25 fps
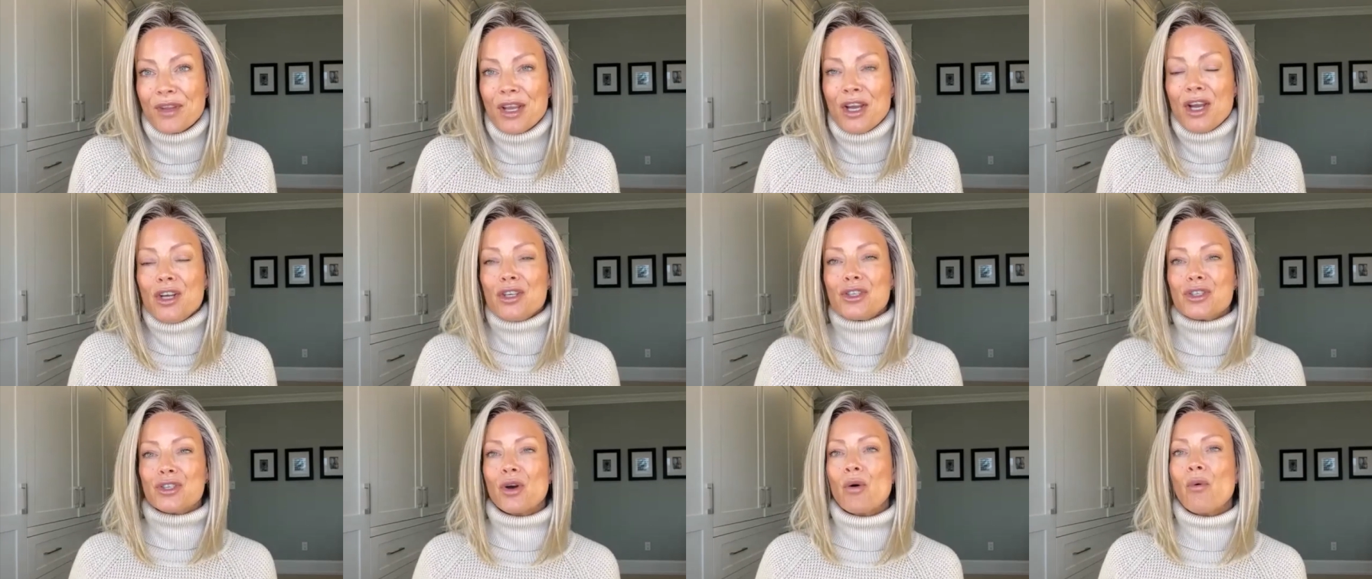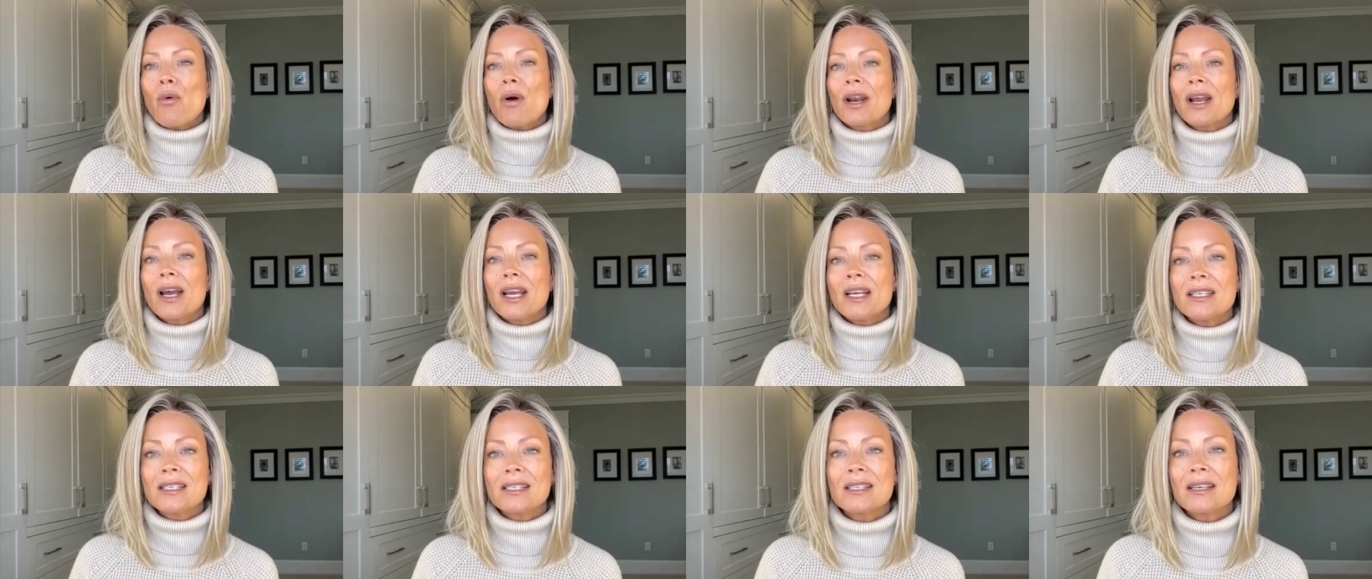So when
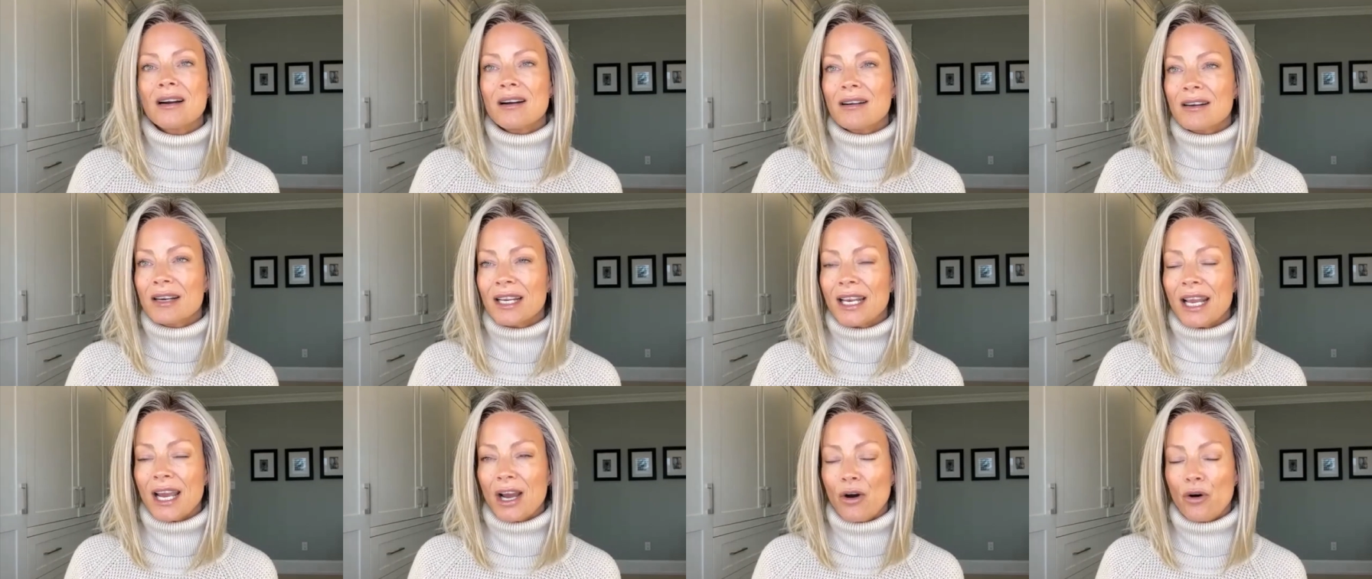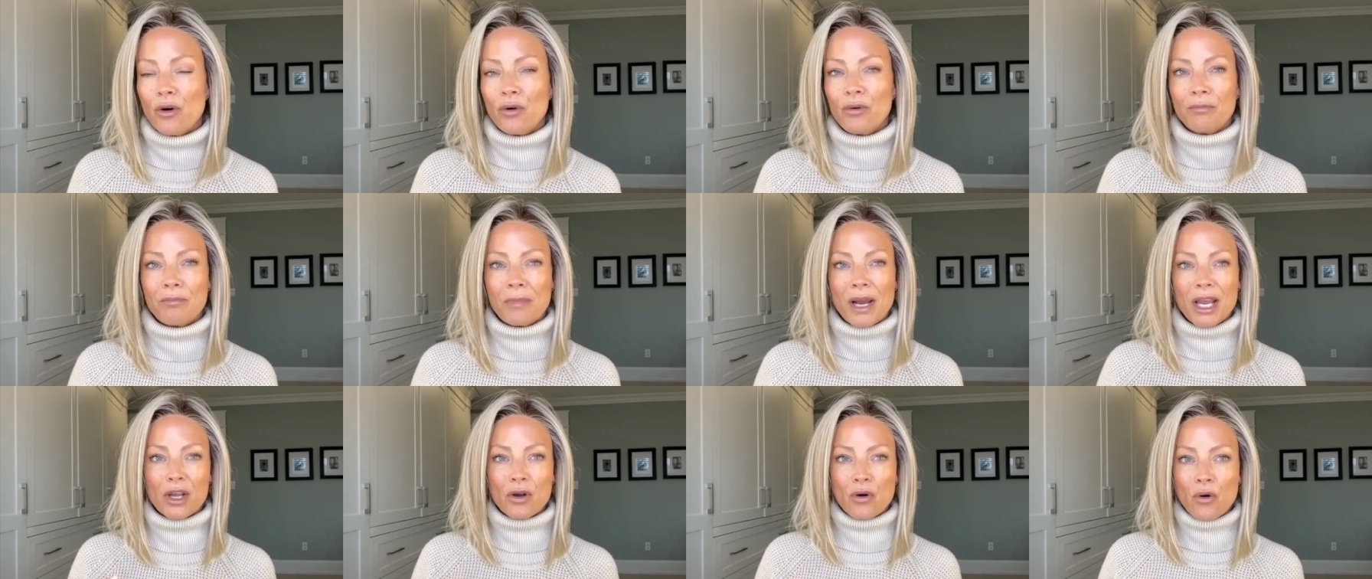I started out,
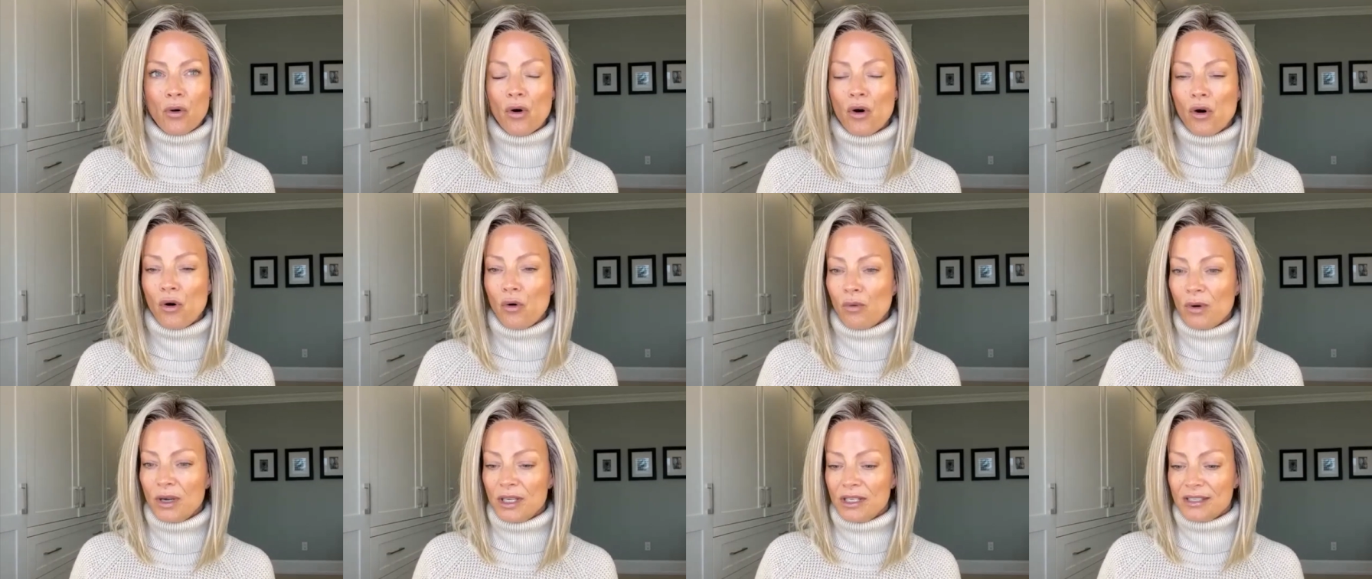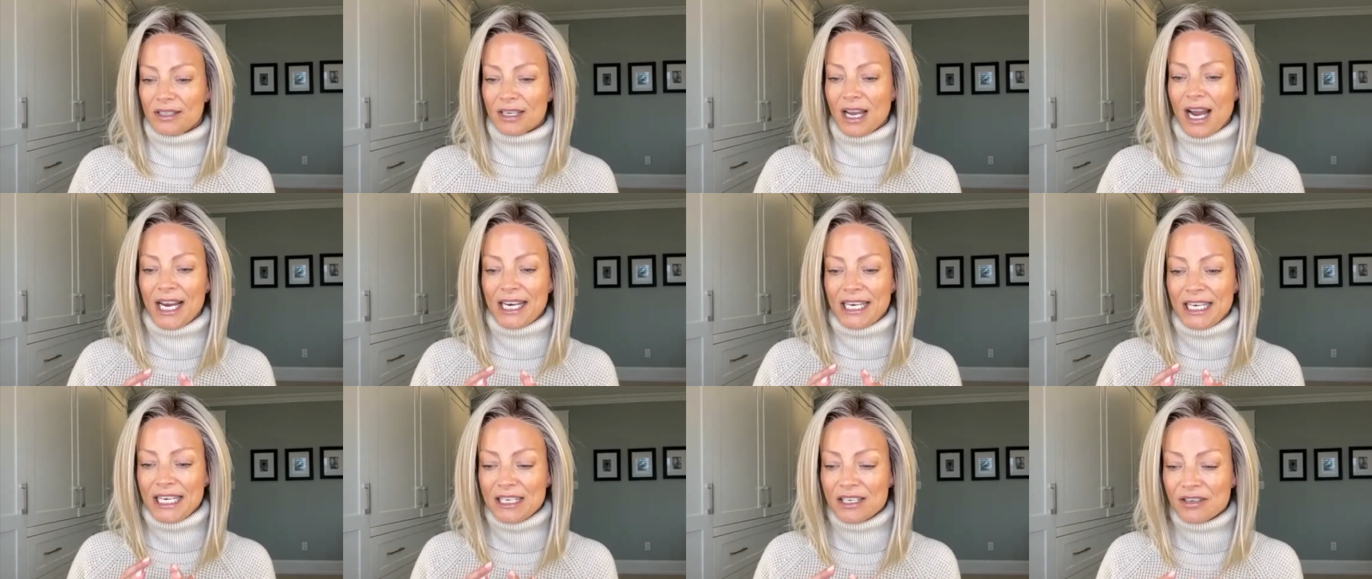my goal was
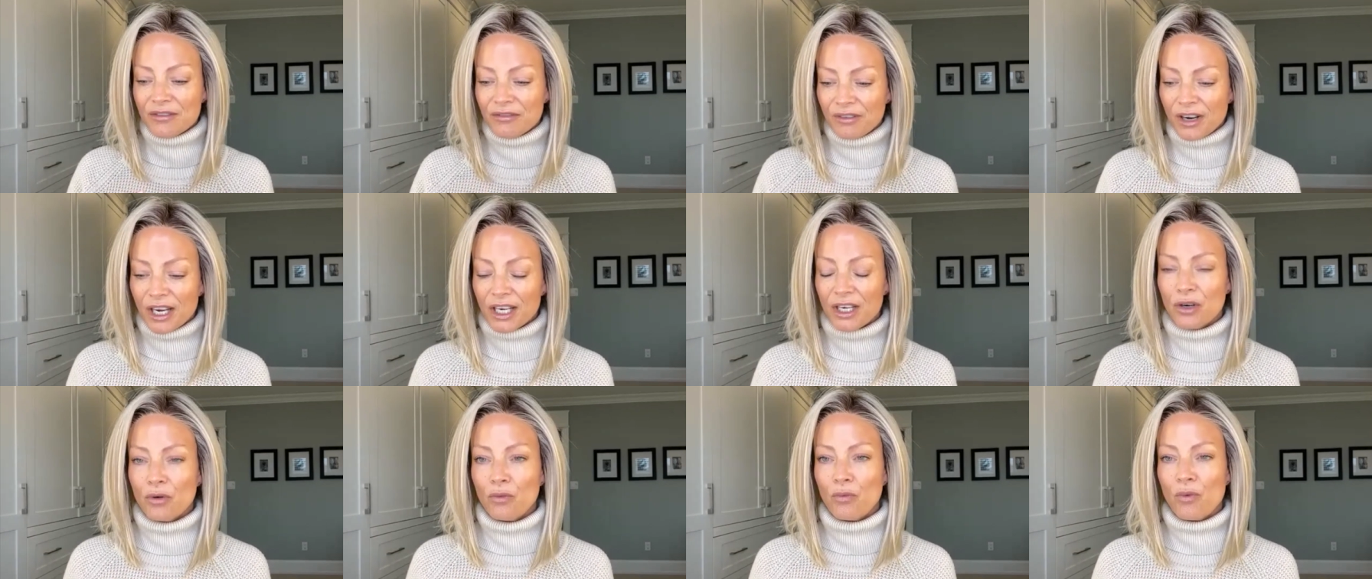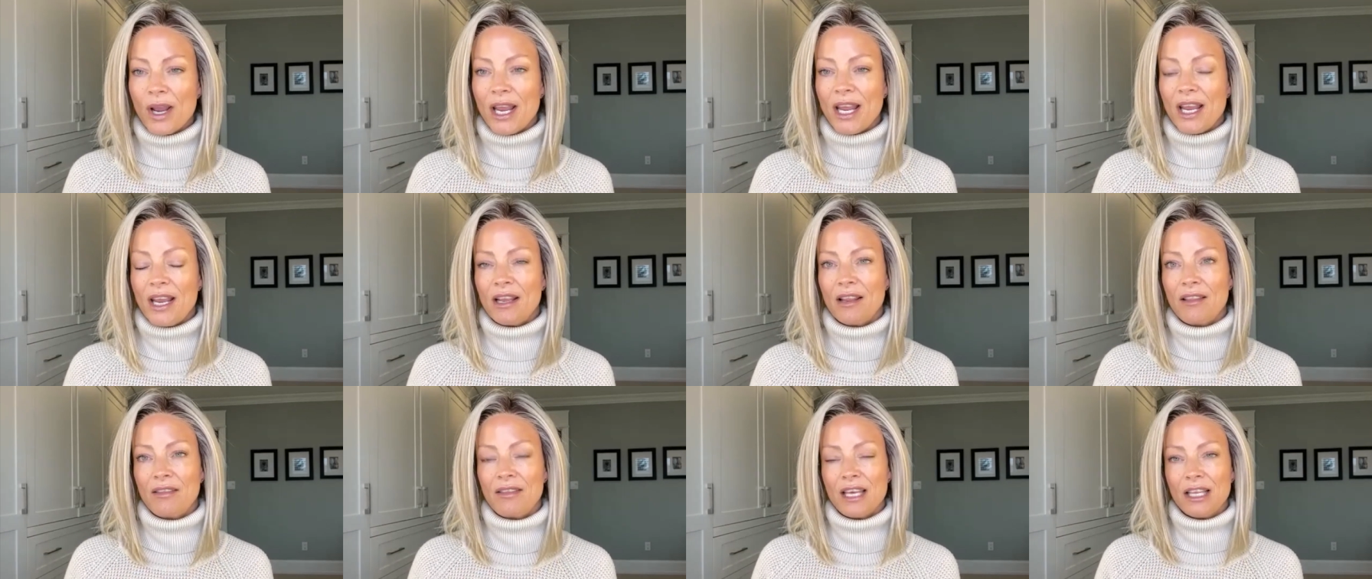I need to find a
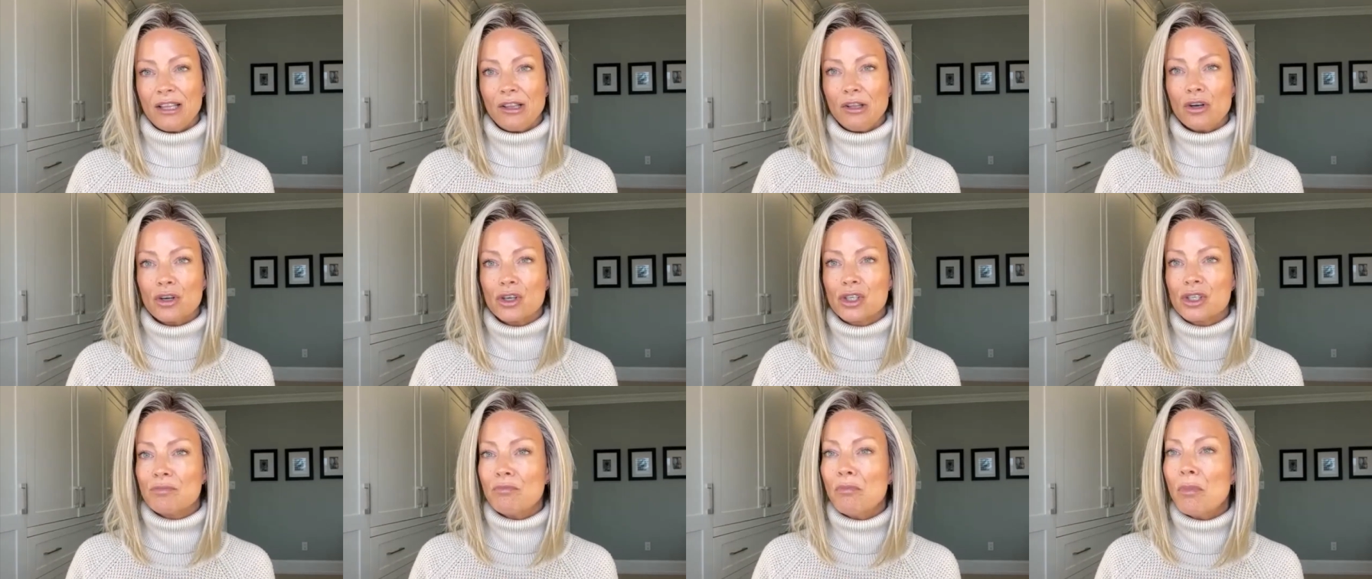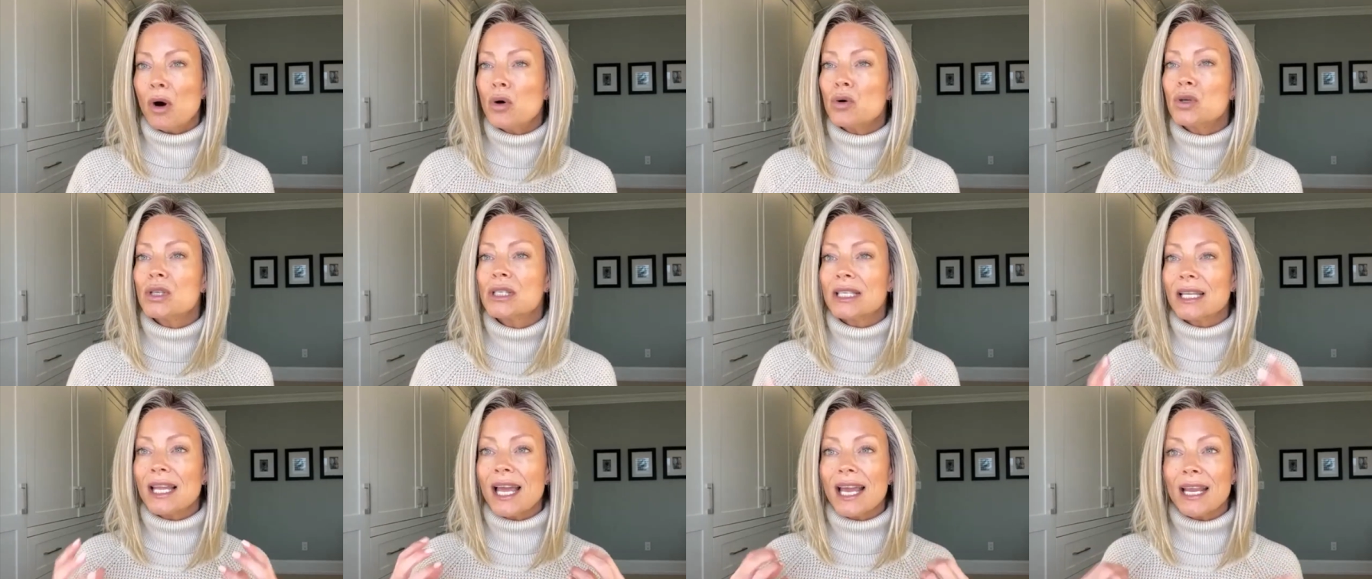wig that looks
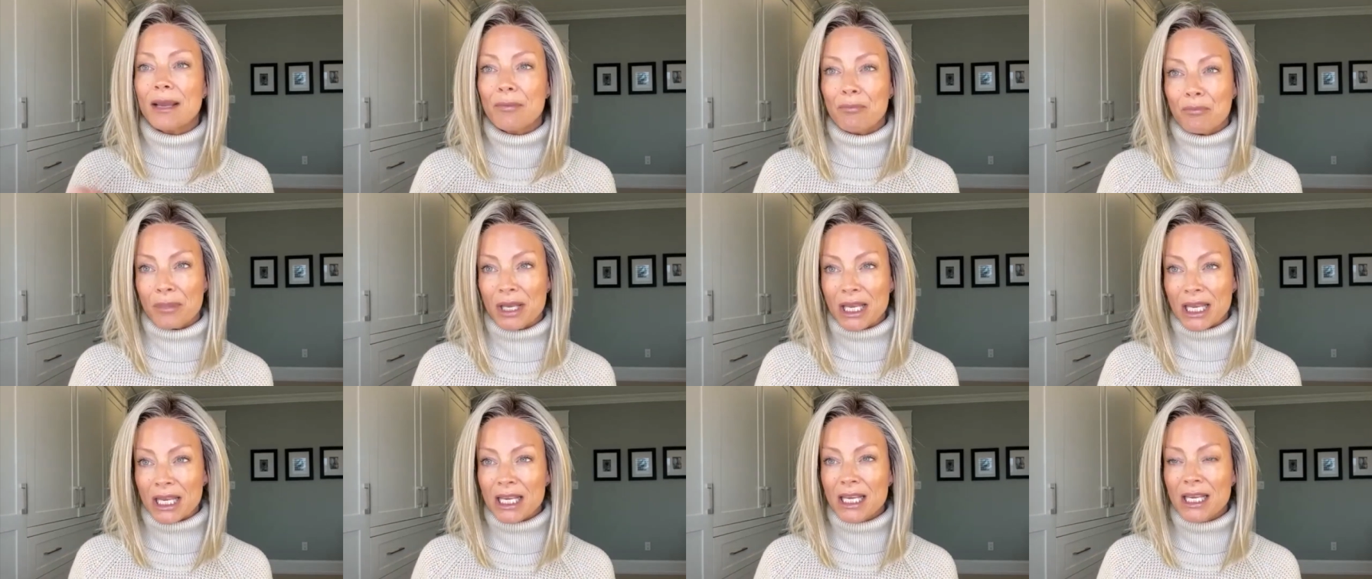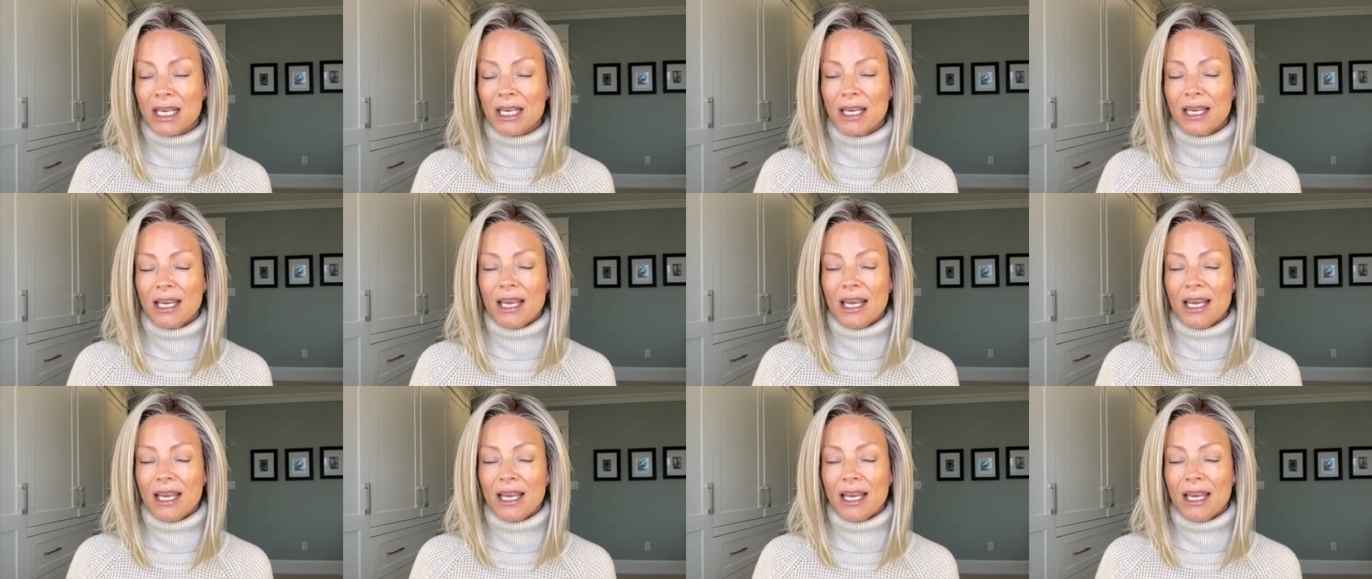most like me.